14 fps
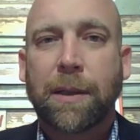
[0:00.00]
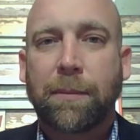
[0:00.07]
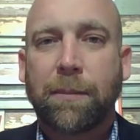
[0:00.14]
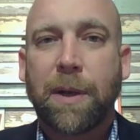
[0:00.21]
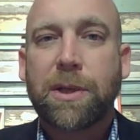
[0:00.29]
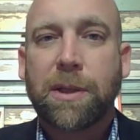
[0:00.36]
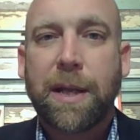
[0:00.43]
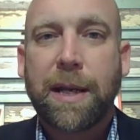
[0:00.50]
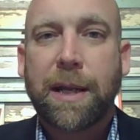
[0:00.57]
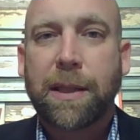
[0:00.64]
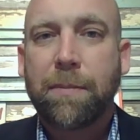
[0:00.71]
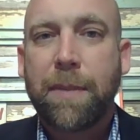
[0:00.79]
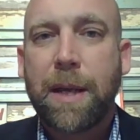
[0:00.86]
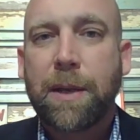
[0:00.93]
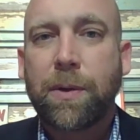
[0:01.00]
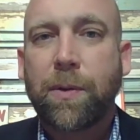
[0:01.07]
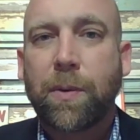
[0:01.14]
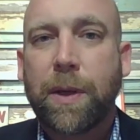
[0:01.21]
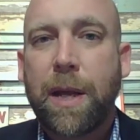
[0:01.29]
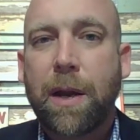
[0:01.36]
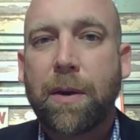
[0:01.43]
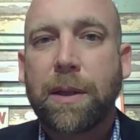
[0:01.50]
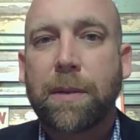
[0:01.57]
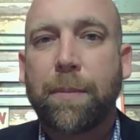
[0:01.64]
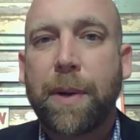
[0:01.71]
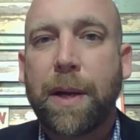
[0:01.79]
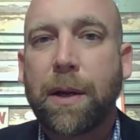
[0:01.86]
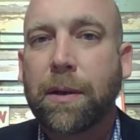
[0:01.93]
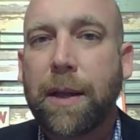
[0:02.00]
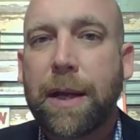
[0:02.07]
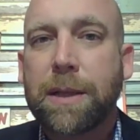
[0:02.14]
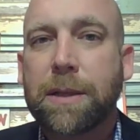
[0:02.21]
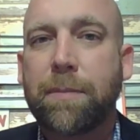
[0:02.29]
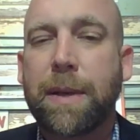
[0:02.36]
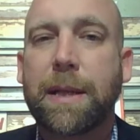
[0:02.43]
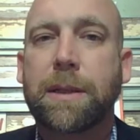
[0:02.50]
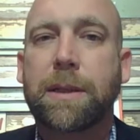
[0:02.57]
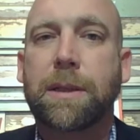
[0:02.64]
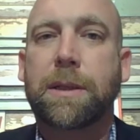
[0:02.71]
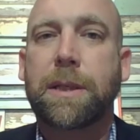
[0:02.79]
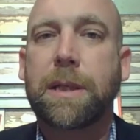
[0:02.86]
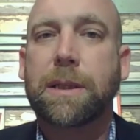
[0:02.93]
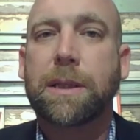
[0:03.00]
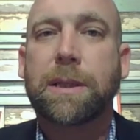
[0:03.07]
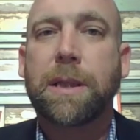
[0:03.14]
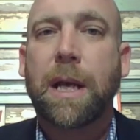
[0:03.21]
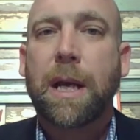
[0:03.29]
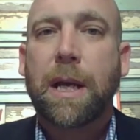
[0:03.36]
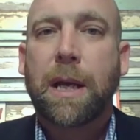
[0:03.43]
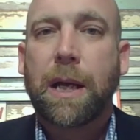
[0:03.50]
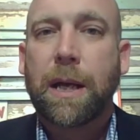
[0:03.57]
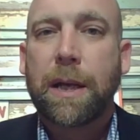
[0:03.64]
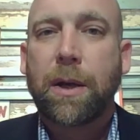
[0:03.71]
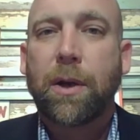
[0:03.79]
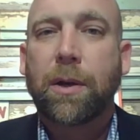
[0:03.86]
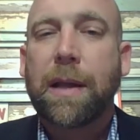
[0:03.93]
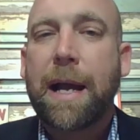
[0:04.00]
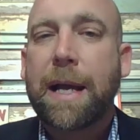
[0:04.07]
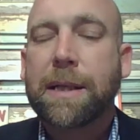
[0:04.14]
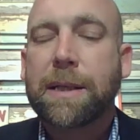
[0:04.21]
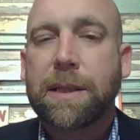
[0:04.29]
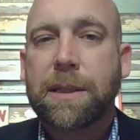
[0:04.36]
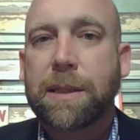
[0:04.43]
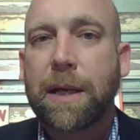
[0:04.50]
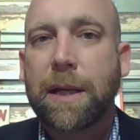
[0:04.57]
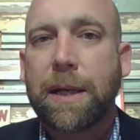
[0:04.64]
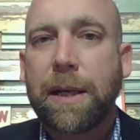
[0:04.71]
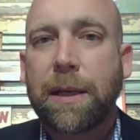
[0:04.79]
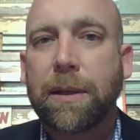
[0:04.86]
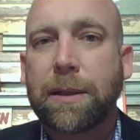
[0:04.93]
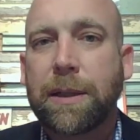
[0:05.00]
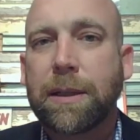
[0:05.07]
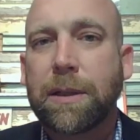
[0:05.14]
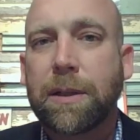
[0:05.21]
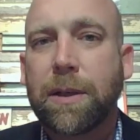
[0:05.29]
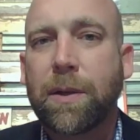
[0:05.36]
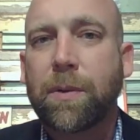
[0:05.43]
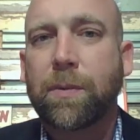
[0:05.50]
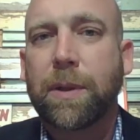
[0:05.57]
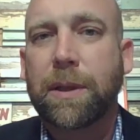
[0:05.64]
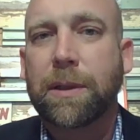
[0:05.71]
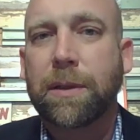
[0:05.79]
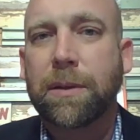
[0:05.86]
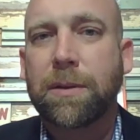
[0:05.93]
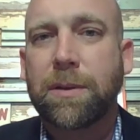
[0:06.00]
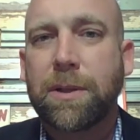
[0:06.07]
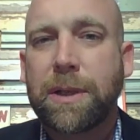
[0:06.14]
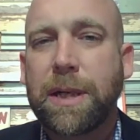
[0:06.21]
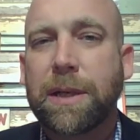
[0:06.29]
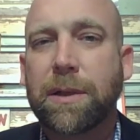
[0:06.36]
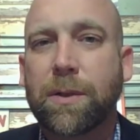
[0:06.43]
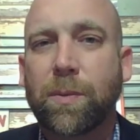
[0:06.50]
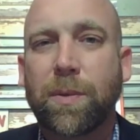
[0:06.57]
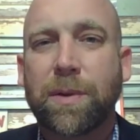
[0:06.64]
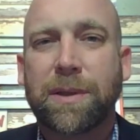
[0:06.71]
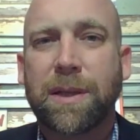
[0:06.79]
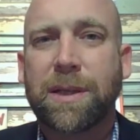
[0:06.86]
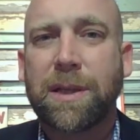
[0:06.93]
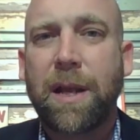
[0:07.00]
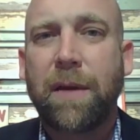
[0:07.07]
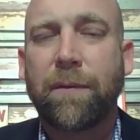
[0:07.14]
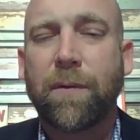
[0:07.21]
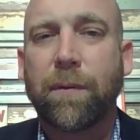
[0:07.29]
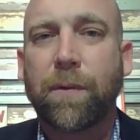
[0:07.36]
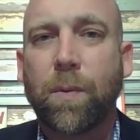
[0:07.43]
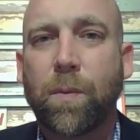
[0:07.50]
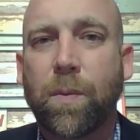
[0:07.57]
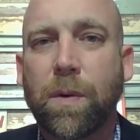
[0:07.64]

Much like the men who carried the paralyzed man to Jesus in our last study didn't know that Jesus was the Savior of the